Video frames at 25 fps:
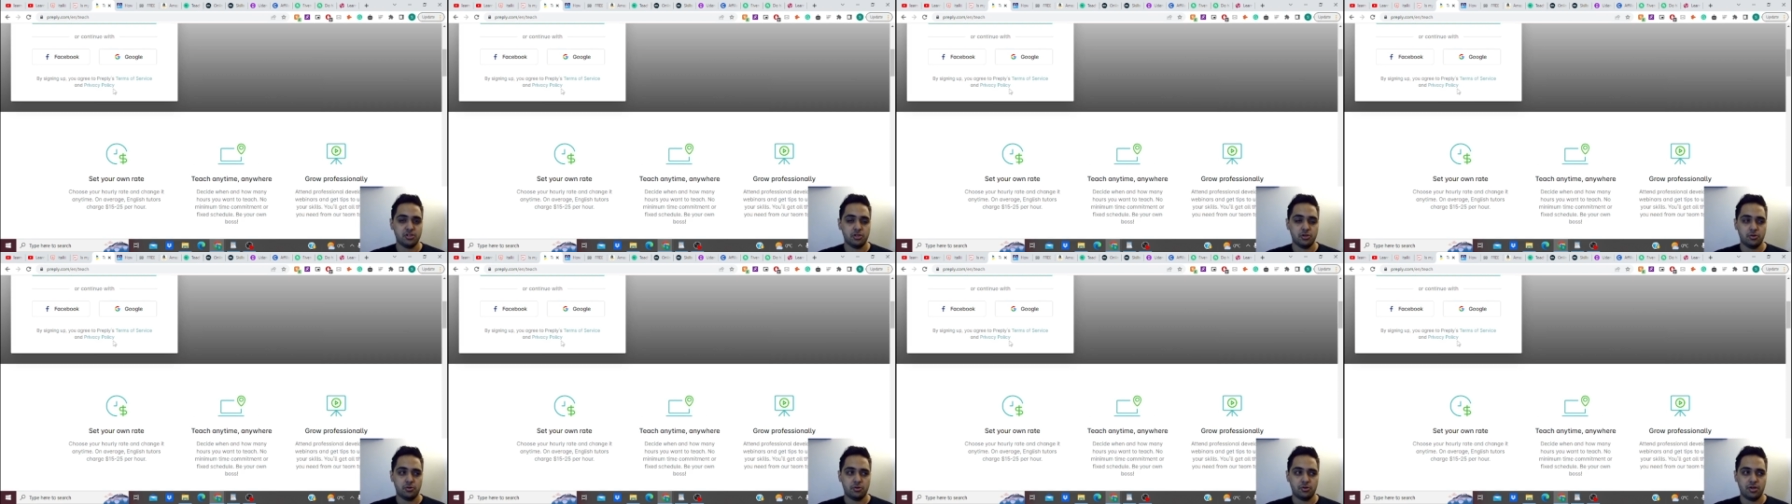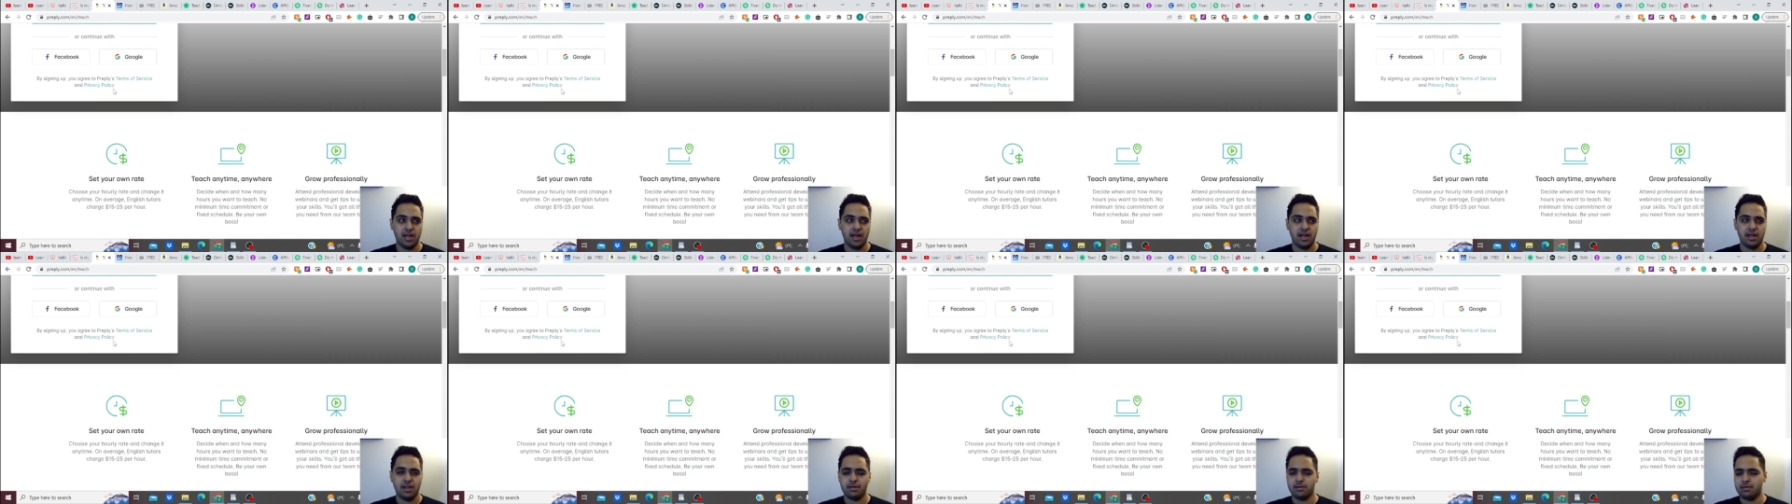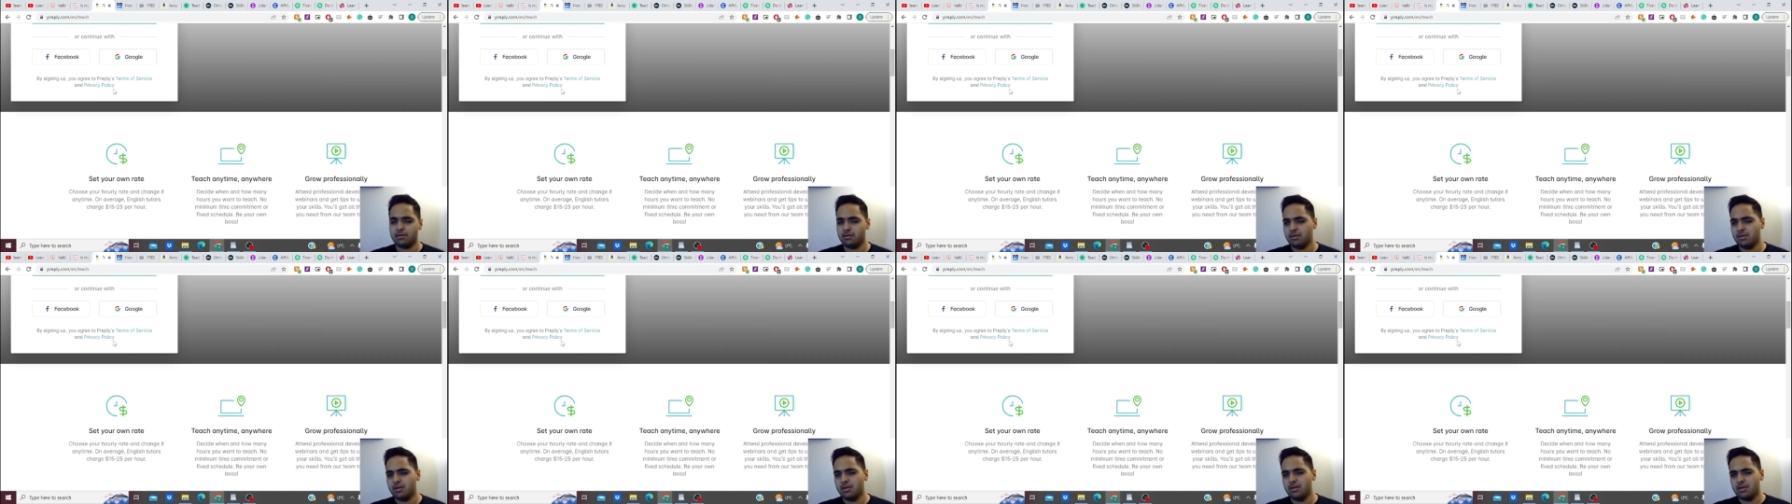lower, and
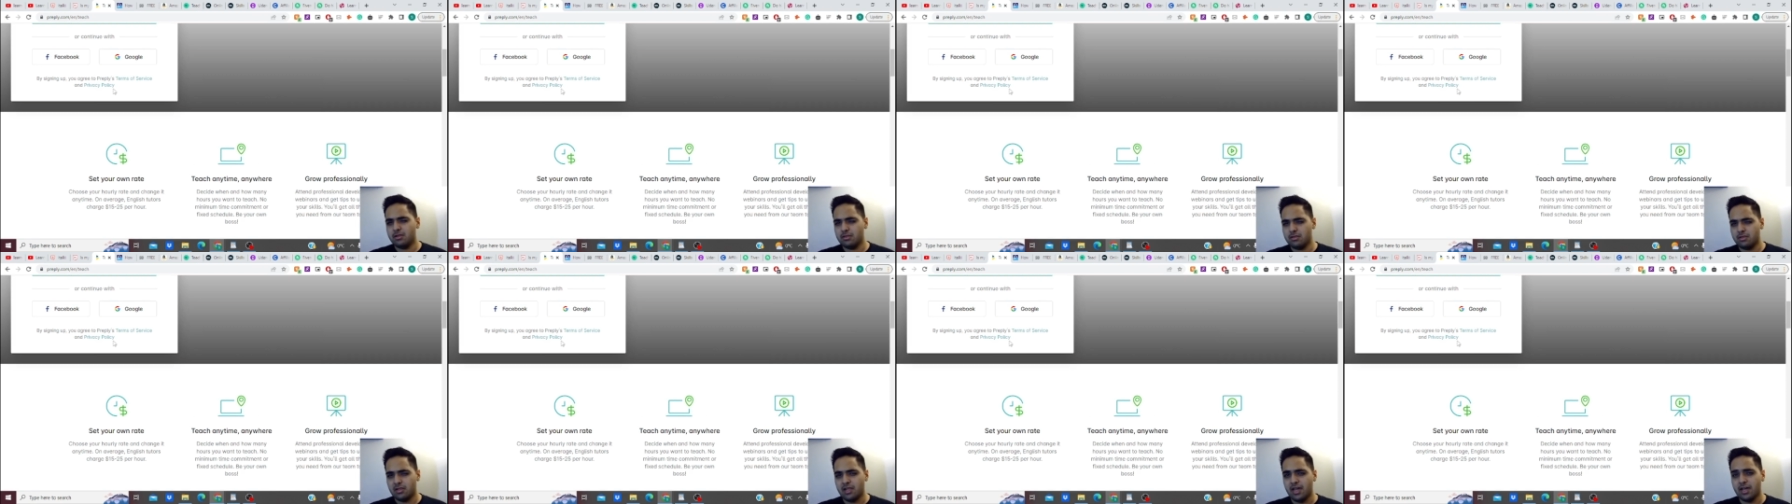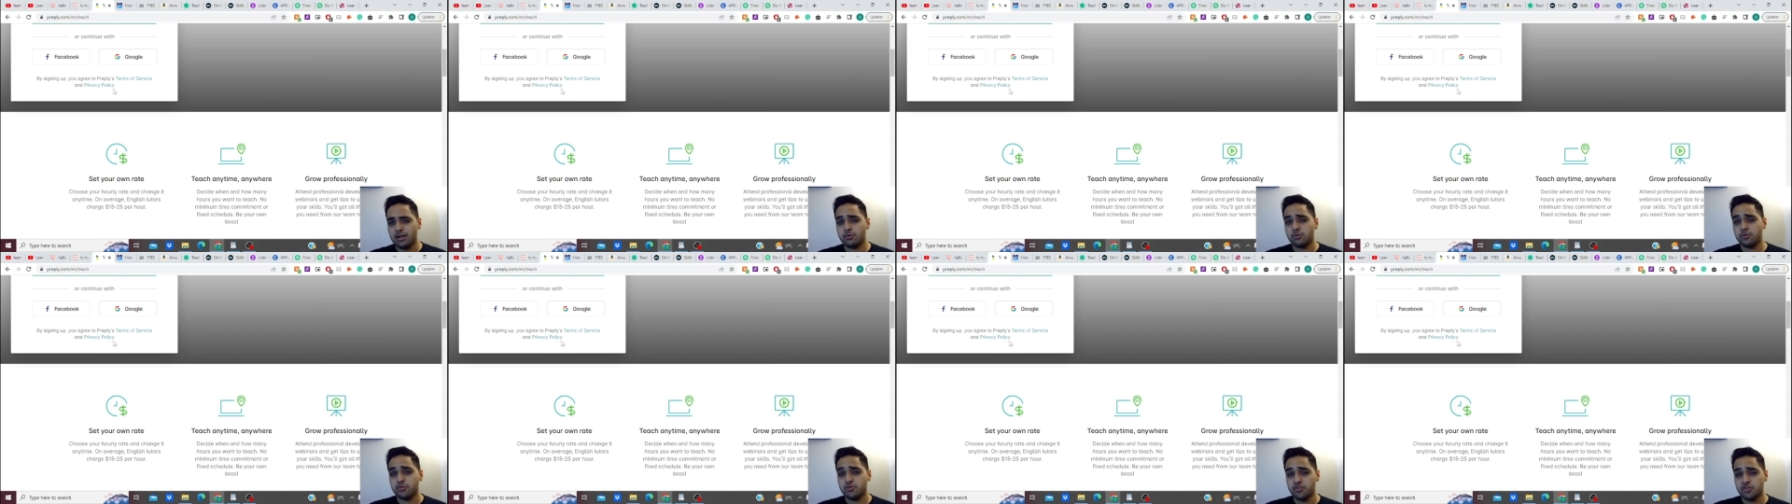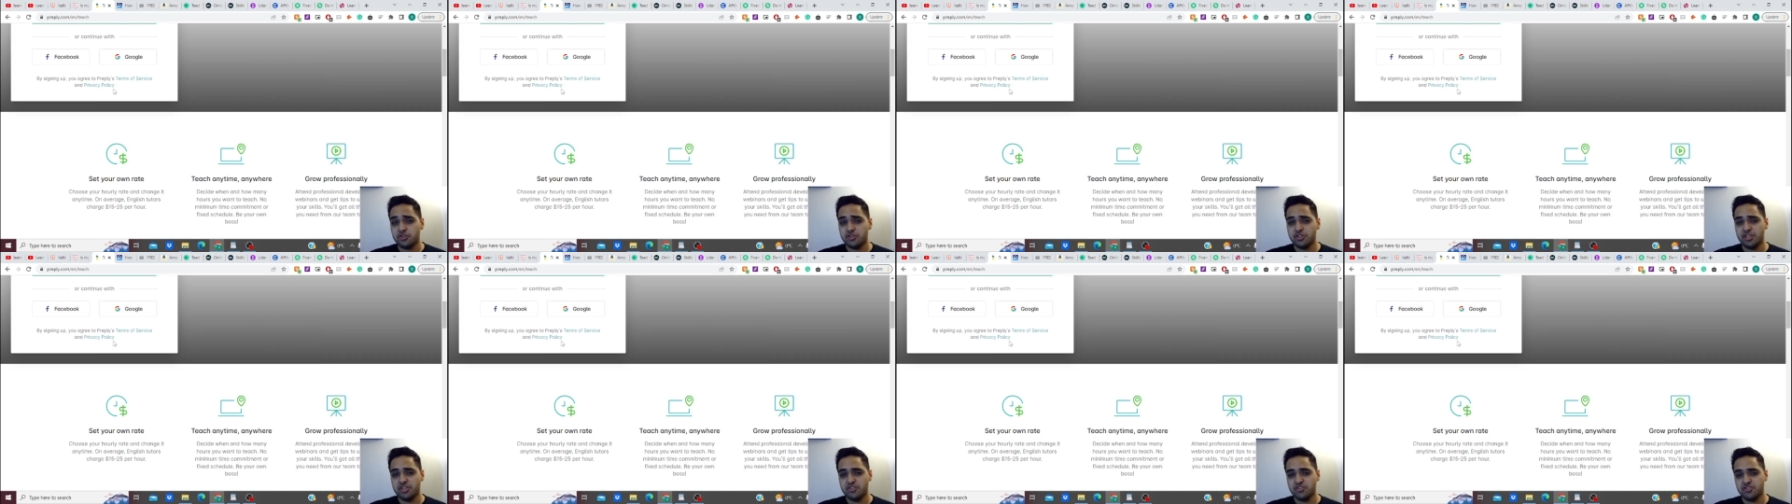the language you're
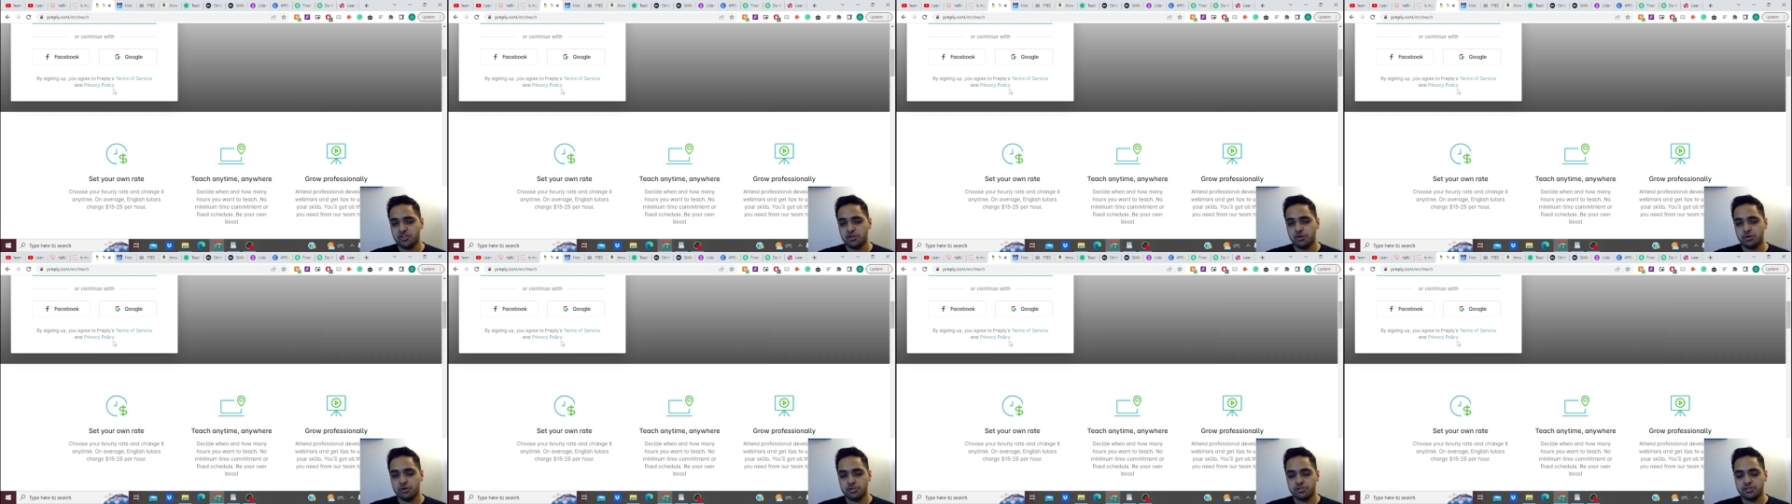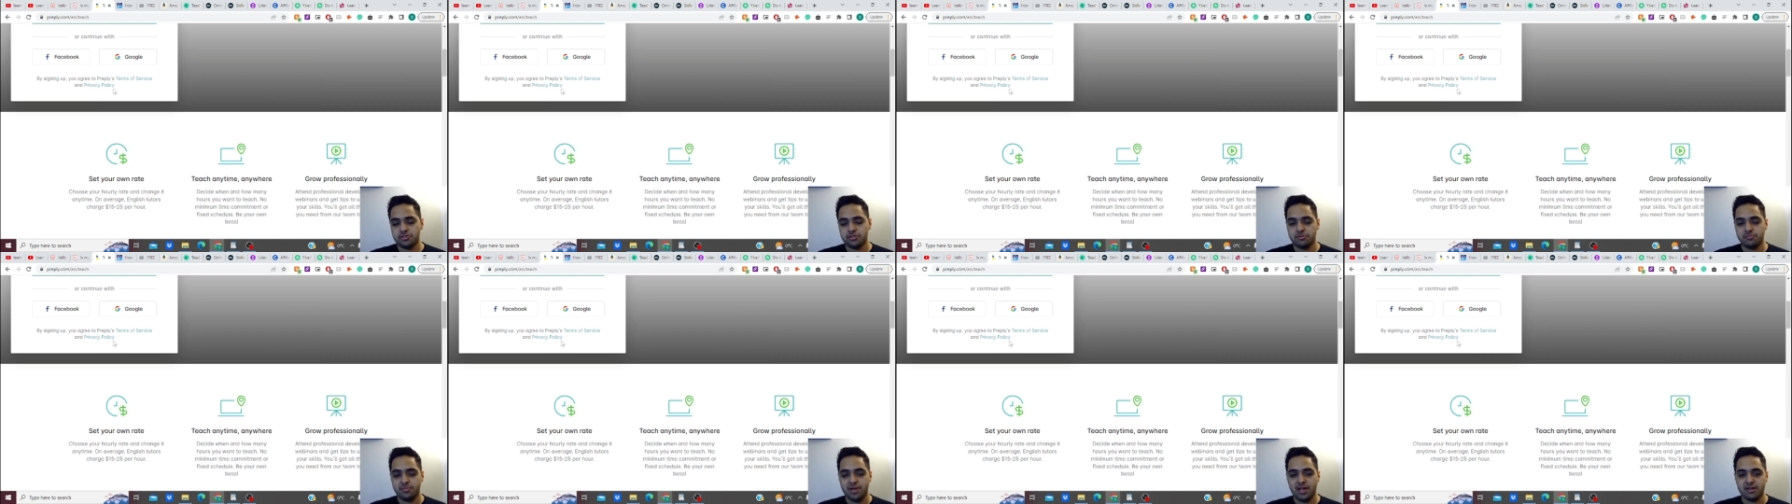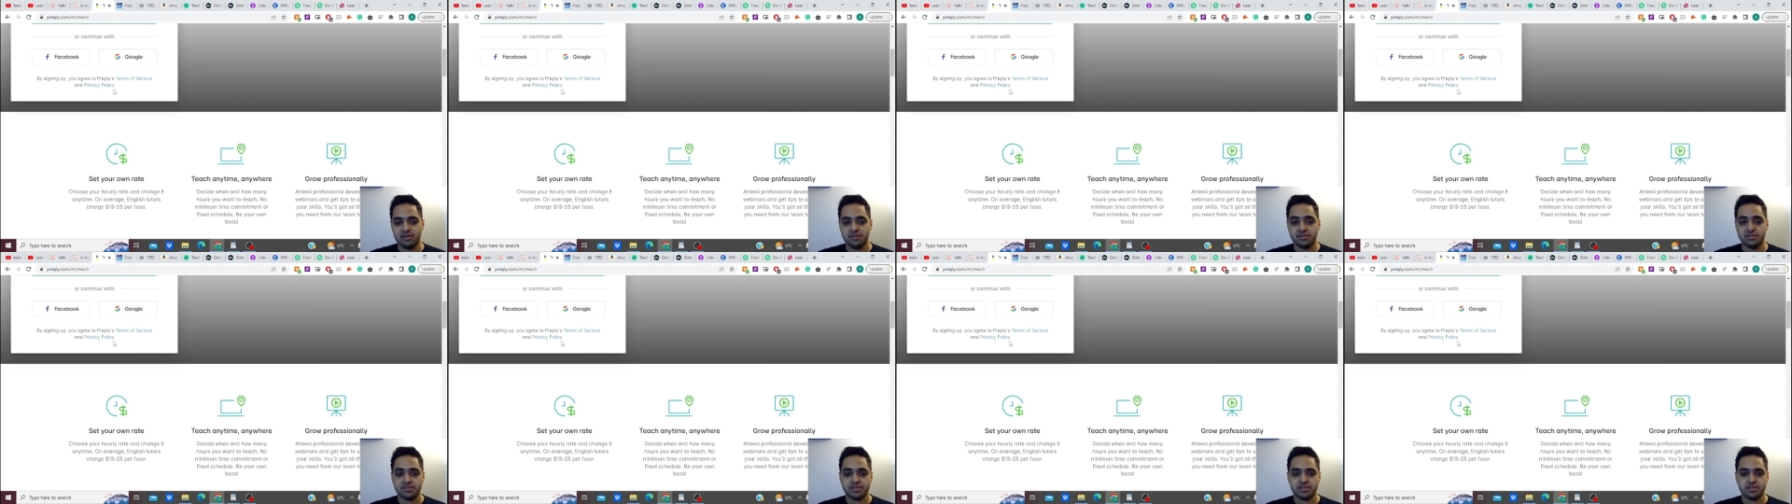teaching also matters.